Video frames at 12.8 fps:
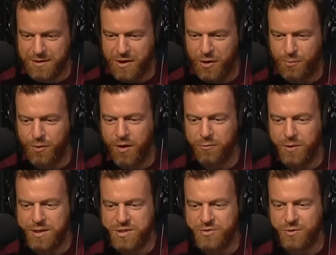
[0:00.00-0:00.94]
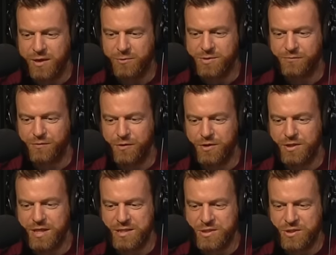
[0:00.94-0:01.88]
A Broadway strike was averted
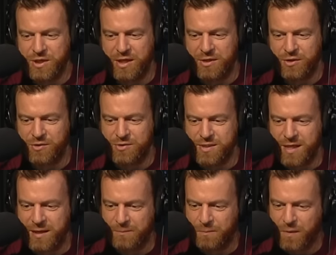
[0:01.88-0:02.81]
yesterday, Thursday,